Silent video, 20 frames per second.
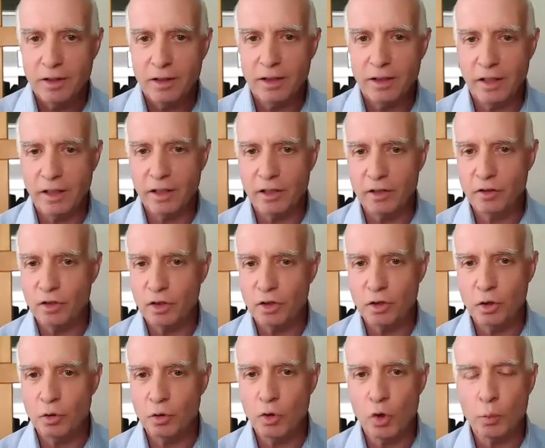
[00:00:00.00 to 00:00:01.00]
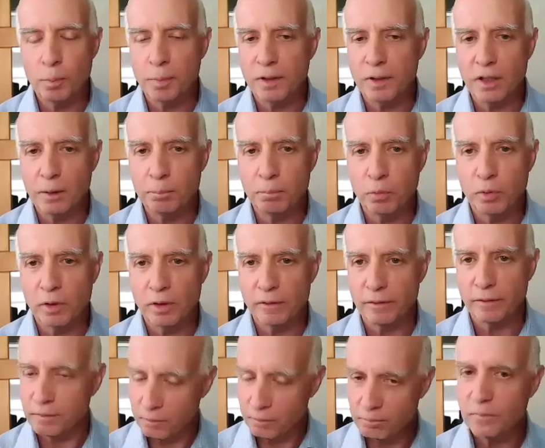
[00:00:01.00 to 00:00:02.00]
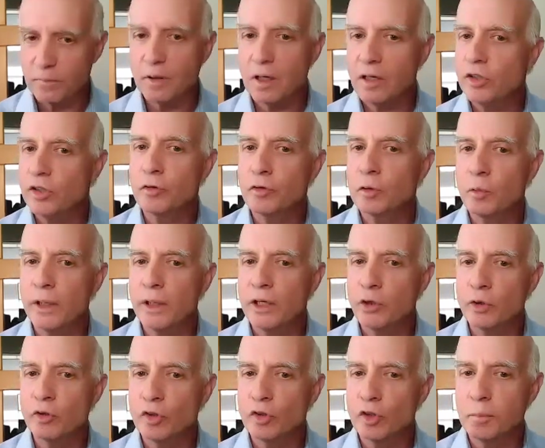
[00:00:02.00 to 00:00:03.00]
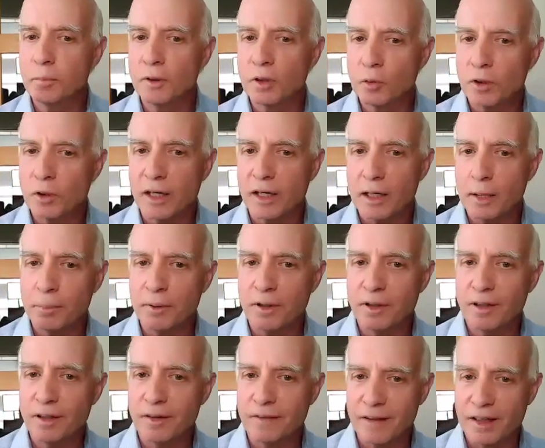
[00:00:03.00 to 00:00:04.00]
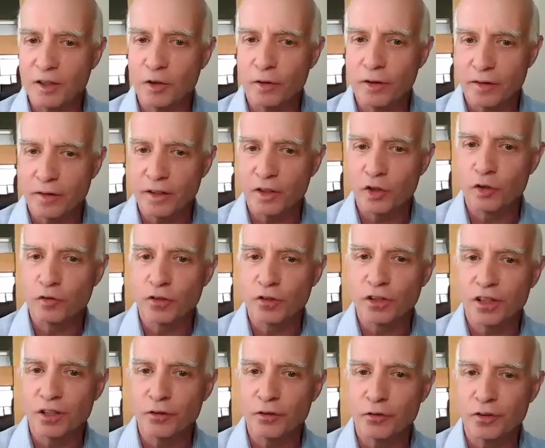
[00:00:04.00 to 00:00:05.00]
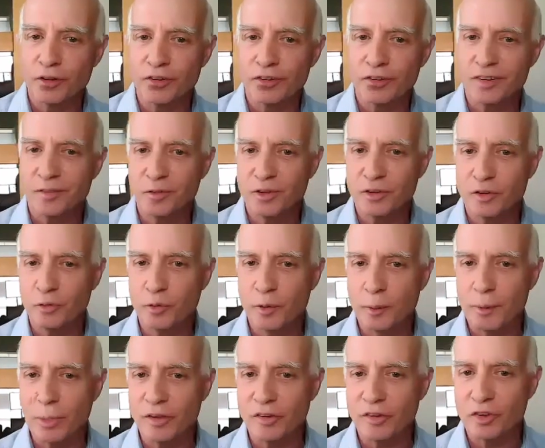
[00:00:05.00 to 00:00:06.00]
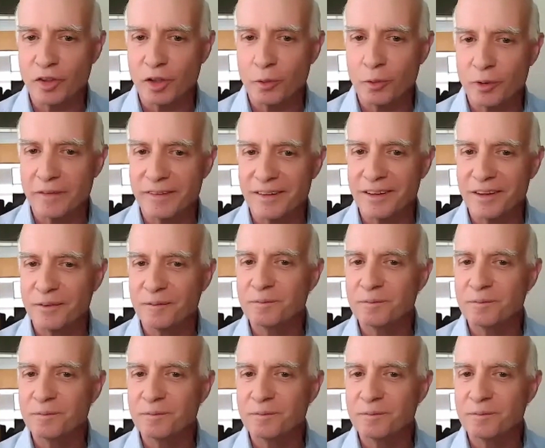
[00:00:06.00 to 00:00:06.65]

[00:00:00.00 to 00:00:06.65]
And you open up with a different way to interpret what happened in the Oval Office. I wonder if we might start with that.